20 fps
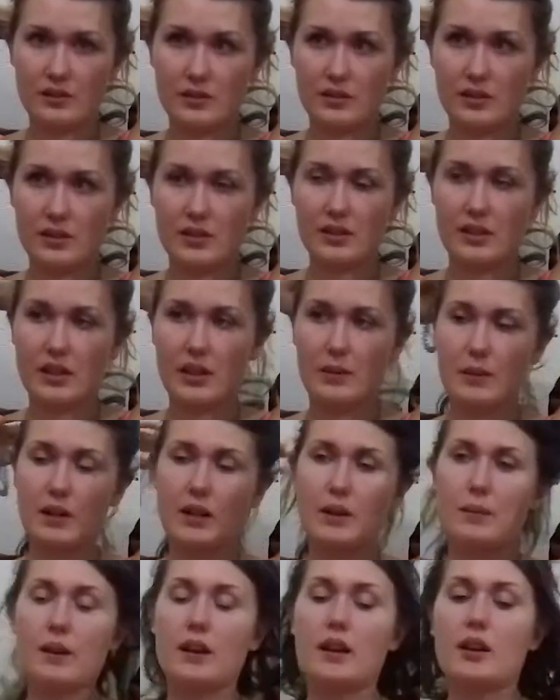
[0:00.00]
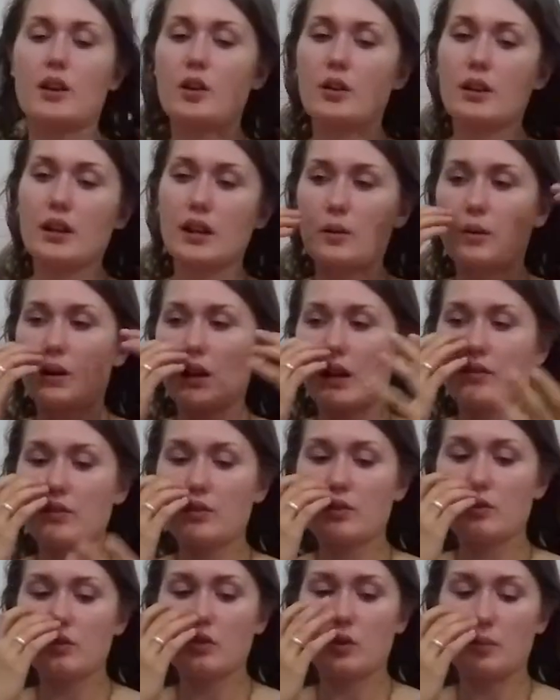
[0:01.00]
look the same. And I'm like, okay, well, I have
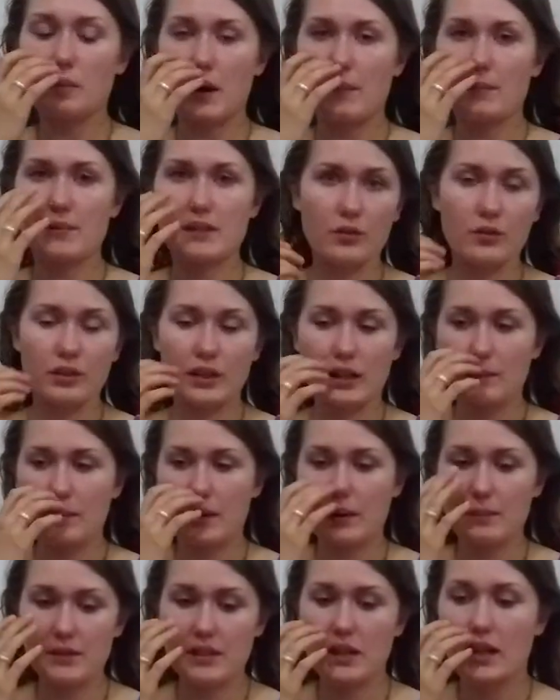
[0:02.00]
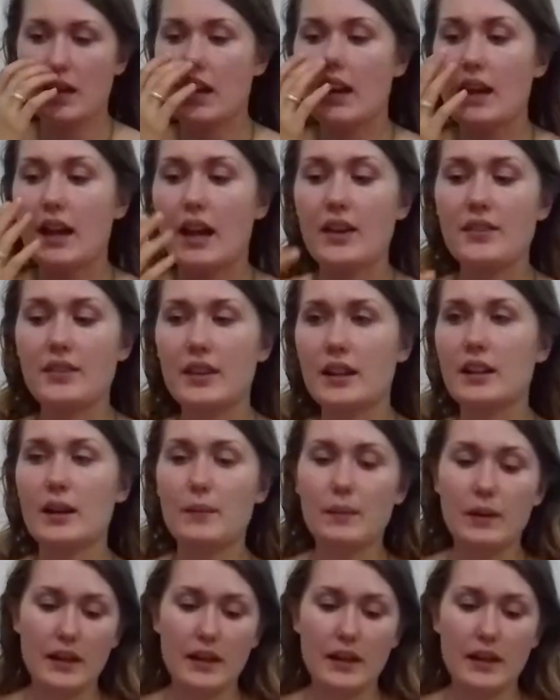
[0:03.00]
Google Maps, offline maps. And then I'm